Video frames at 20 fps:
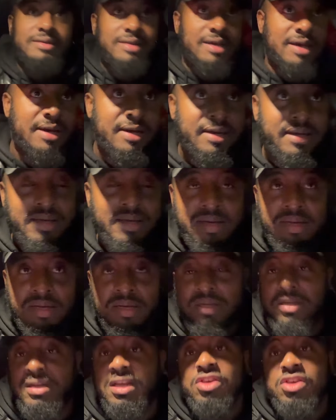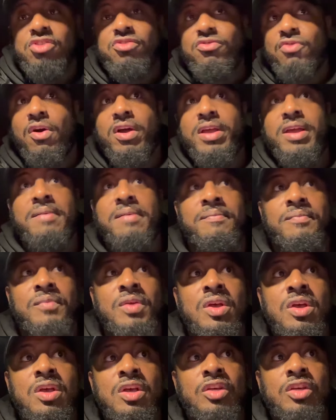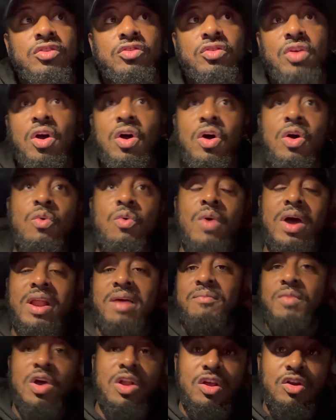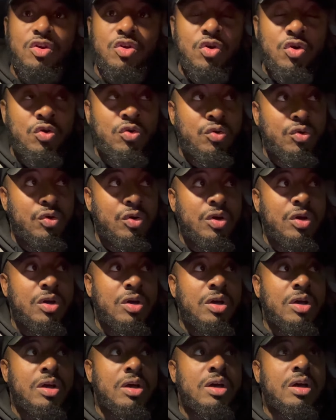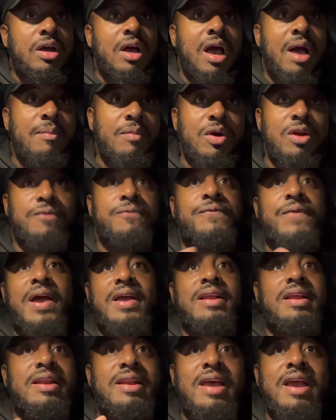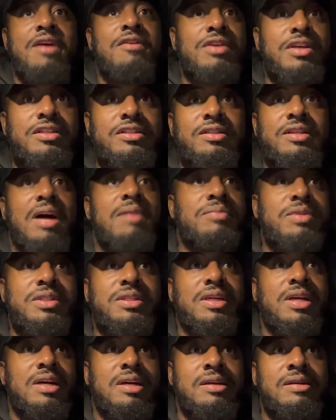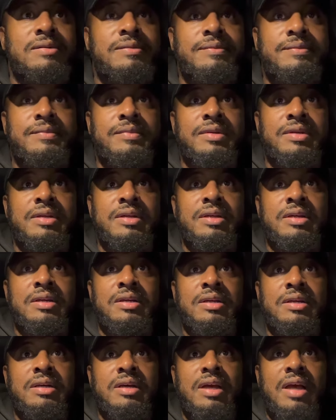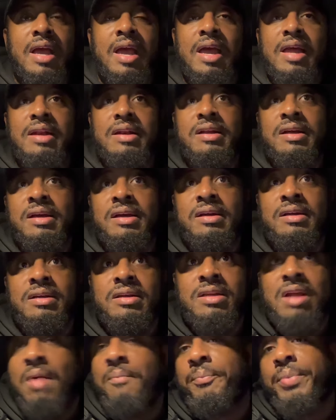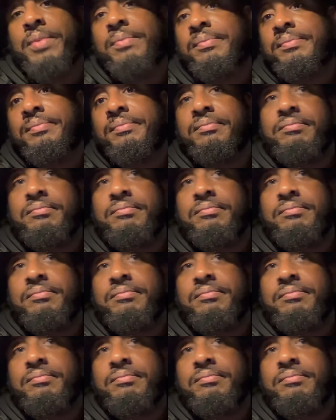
here. Destroy them. So what I'm going to do, I'm going to find the nearest dumpster and dump him,